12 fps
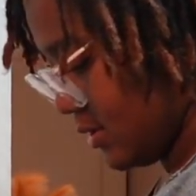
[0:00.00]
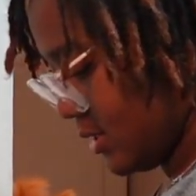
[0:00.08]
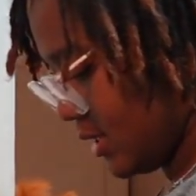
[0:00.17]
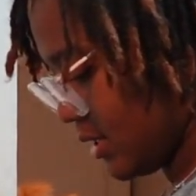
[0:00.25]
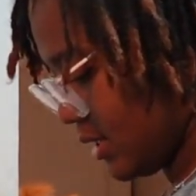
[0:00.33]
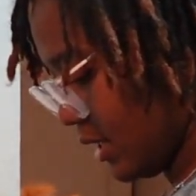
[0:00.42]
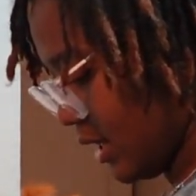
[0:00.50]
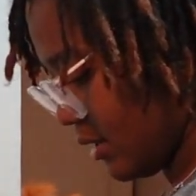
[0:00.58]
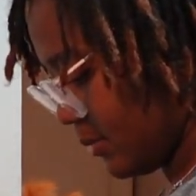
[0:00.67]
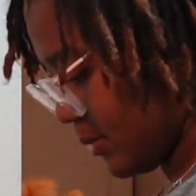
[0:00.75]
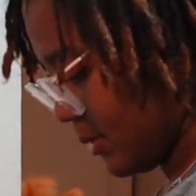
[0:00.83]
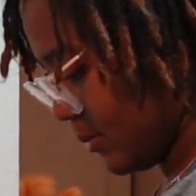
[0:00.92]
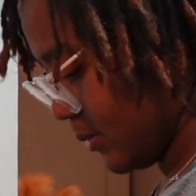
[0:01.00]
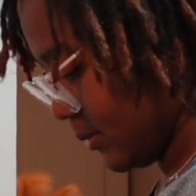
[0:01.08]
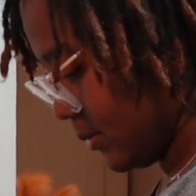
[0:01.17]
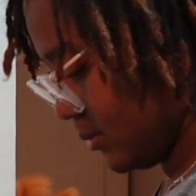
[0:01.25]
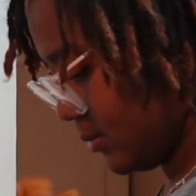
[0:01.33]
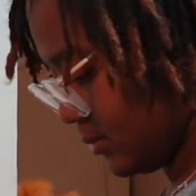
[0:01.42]
There's a lot of people
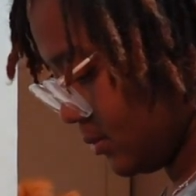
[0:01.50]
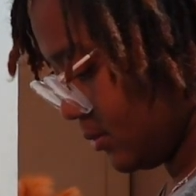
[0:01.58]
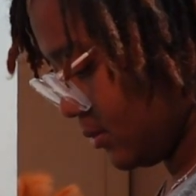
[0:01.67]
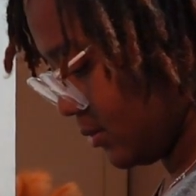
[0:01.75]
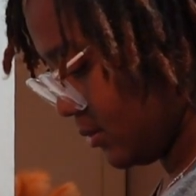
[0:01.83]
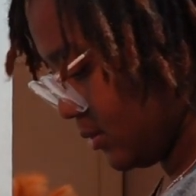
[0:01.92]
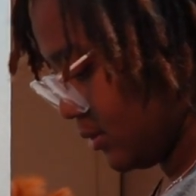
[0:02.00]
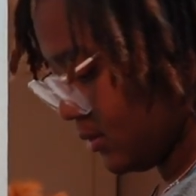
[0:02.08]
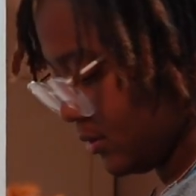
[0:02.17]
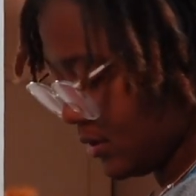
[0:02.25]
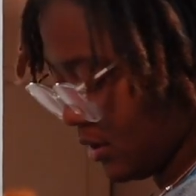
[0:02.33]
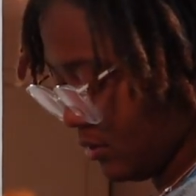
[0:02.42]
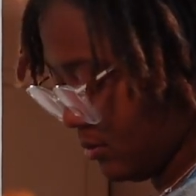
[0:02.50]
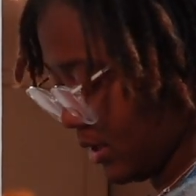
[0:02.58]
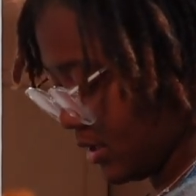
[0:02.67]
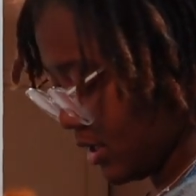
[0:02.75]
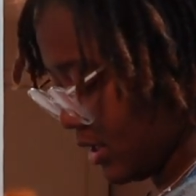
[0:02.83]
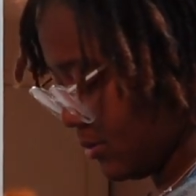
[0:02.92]
on my
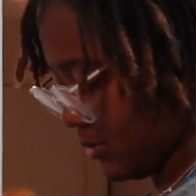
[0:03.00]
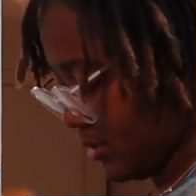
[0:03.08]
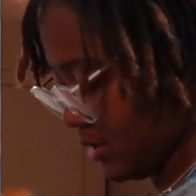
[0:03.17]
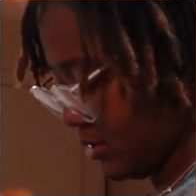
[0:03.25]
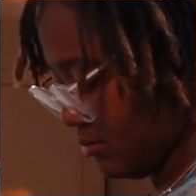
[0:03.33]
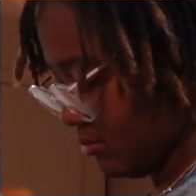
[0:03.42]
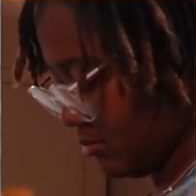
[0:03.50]
checkpoint.